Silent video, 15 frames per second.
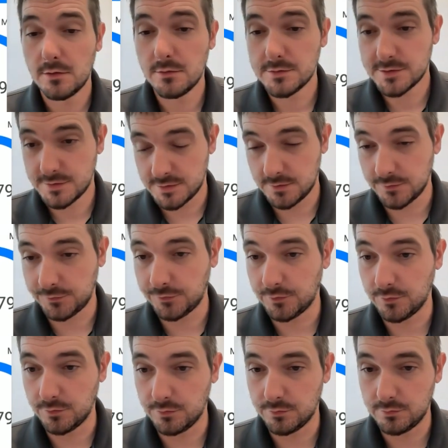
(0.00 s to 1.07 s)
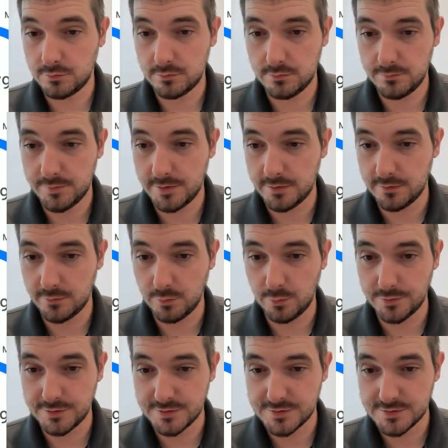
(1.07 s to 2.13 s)
which is also bigger than what
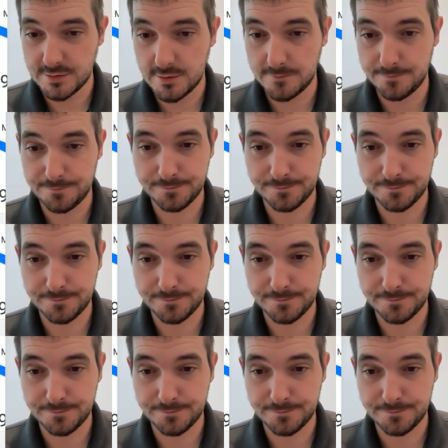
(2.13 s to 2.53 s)
we just saw.